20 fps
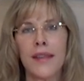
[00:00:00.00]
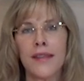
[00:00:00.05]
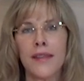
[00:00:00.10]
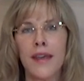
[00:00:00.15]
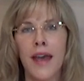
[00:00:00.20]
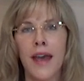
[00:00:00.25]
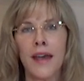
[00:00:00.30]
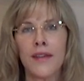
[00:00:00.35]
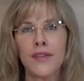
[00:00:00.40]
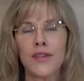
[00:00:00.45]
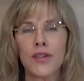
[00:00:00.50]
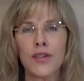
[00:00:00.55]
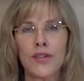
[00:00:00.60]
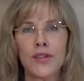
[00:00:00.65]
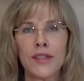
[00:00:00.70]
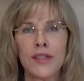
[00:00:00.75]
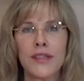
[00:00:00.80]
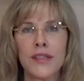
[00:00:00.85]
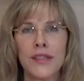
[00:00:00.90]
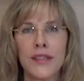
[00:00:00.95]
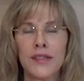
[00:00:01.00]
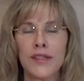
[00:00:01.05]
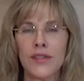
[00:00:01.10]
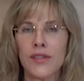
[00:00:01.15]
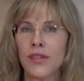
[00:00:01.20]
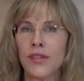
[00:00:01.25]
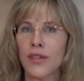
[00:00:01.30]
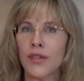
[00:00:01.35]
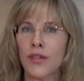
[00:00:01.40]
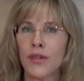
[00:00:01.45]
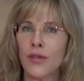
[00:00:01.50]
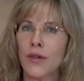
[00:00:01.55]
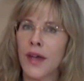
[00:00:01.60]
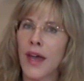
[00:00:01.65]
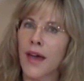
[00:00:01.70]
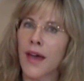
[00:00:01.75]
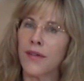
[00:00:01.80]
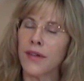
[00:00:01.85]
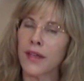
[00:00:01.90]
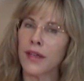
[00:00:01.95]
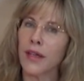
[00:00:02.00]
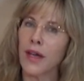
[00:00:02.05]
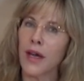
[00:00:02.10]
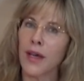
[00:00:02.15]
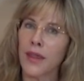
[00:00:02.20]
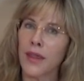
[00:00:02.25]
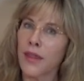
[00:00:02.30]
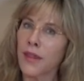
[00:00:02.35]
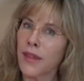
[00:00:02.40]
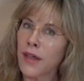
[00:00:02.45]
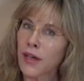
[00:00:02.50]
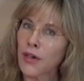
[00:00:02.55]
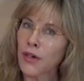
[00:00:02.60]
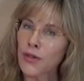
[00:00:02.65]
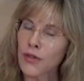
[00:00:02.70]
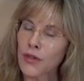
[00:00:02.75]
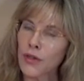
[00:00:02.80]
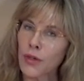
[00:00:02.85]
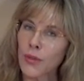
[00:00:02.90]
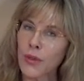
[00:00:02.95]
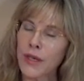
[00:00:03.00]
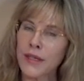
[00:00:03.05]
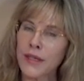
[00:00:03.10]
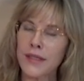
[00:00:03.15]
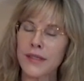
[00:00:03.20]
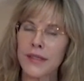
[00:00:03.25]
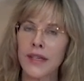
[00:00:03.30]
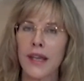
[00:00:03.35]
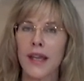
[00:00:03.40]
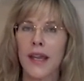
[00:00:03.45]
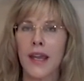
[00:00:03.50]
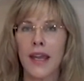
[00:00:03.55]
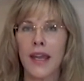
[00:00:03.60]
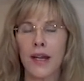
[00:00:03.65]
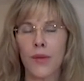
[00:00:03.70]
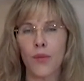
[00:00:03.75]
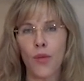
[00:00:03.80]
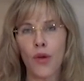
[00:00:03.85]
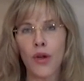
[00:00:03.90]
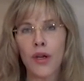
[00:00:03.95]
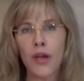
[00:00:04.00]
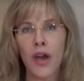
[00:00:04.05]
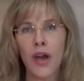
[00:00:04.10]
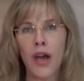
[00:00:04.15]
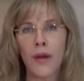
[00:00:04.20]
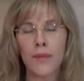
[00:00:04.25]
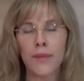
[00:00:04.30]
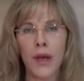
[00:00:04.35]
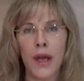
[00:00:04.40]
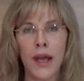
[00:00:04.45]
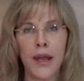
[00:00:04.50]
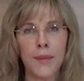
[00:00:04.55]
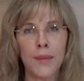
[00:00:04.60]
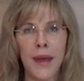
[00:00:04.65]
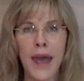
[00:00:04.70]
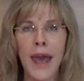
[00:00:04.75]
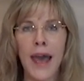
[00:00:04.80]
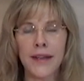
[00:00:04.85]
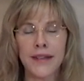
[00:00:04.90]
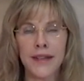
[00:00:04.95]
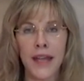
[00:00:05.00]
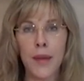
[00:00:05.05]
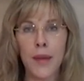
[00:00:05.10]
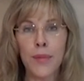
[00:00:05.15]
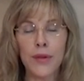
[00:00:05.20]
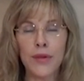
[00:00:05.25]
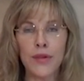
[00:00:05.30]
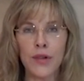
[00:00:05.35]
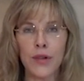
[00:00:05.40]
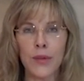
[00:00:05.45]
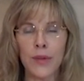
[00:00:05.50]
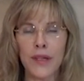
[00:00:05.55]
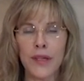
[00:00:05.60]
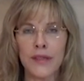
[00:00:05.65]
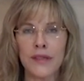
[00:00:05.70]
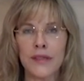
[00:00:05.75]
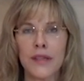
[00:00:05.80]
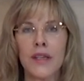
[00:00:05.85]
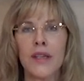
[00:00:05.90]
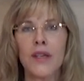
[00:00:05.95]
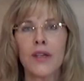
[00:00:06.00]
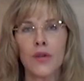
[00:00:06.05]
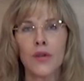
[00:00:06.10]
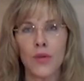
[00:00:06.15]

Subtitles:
that turns us into having a thicker dermis and a more compact epidermis,